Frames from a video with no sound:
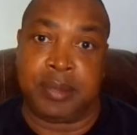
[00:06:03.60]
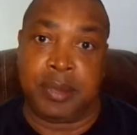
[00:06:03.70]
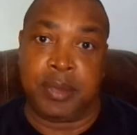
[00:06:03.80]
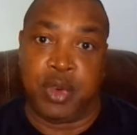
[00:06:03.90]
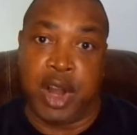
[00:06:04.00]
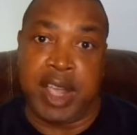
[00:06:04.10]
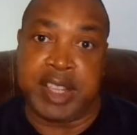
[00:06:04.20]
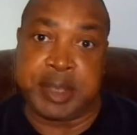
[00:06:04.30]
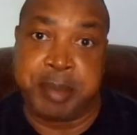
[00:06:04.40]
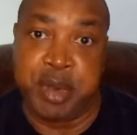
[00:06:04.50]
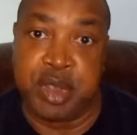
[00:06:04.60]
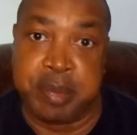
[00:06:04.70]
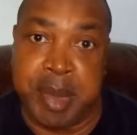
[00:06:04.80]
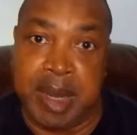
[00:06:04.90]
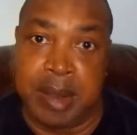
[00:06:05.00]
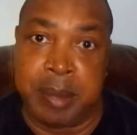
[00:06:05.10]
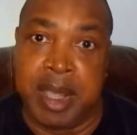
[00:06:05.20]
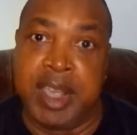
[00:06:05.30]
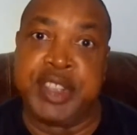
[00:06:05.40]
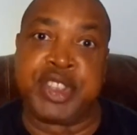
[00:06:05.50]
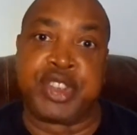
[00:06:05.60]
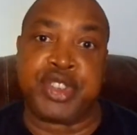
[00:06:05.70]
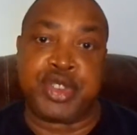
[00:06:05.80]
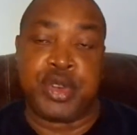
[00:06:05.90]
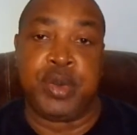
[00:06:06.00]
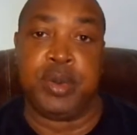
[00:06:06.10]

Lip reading: or an ass spoke to Balaam. Is this true?